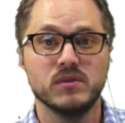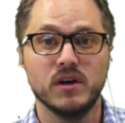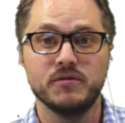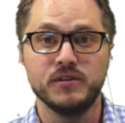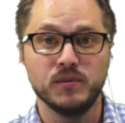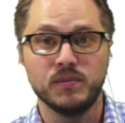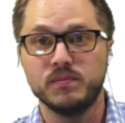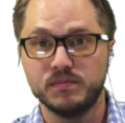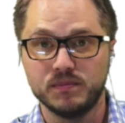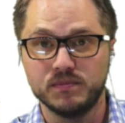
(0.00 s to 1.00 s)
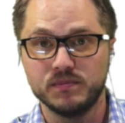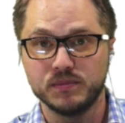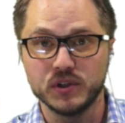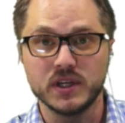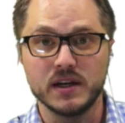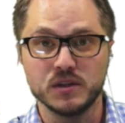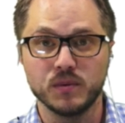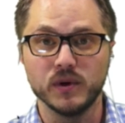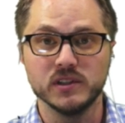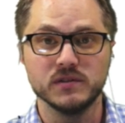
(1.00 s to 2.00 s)
a few percentage
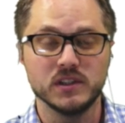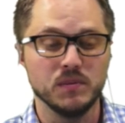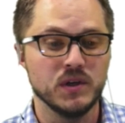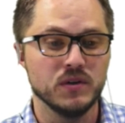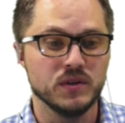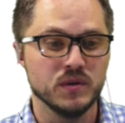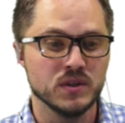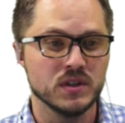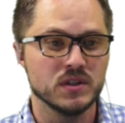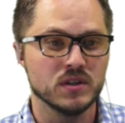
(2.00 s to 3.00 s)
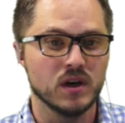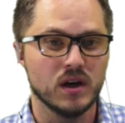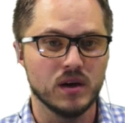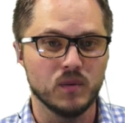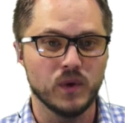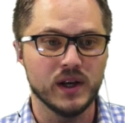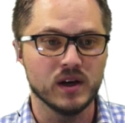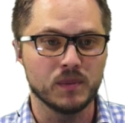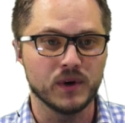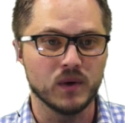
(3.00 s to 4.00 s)
points of CPU usage when
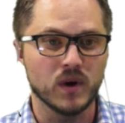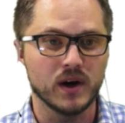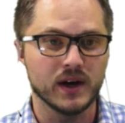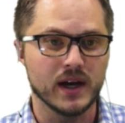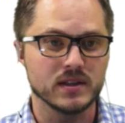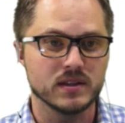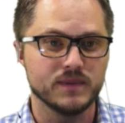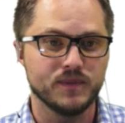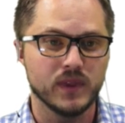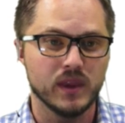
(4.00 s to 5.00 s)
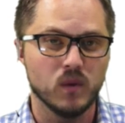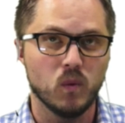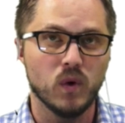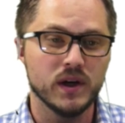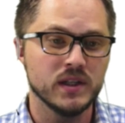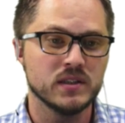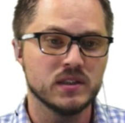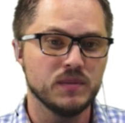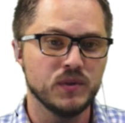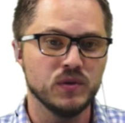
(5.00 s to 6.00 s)
operating Wirecast. What is
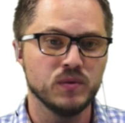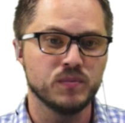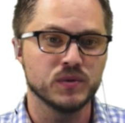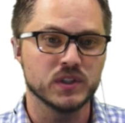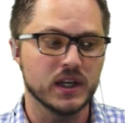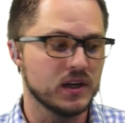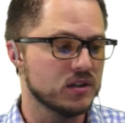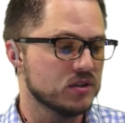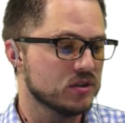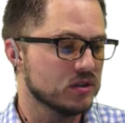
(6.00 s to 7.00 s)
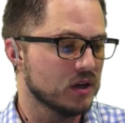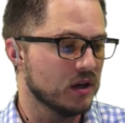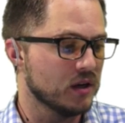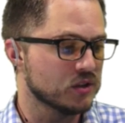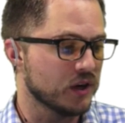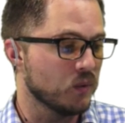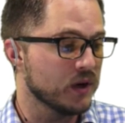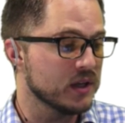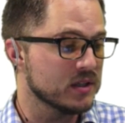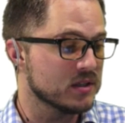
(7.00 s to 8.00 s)
CPU percentage?
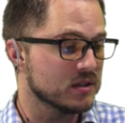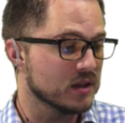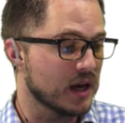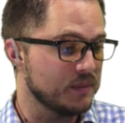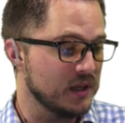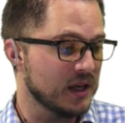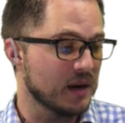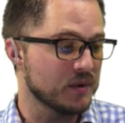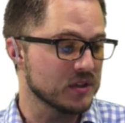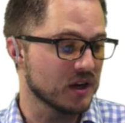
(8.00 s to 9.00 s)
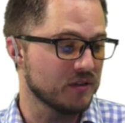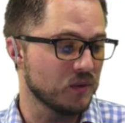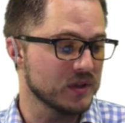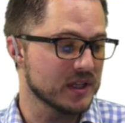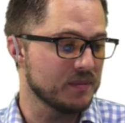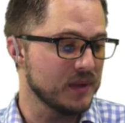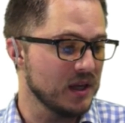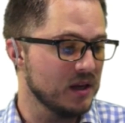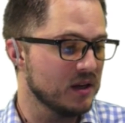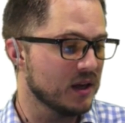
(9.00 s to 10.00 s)
What is IP camera discovery? What does that
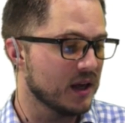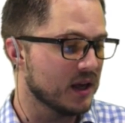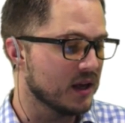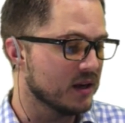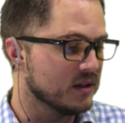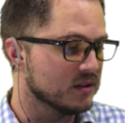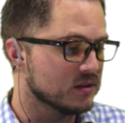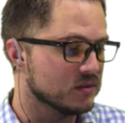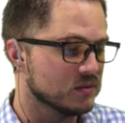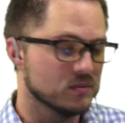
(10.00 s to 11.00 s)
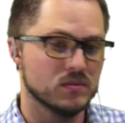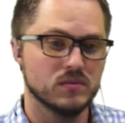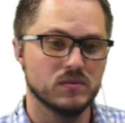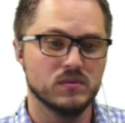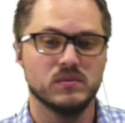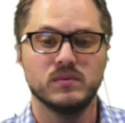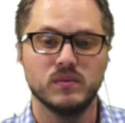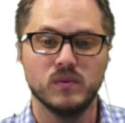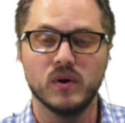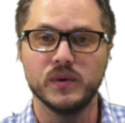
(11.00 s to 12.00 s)
mean? And
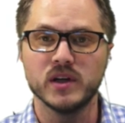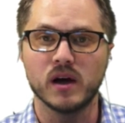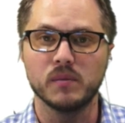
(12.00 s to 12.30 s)
what are we talking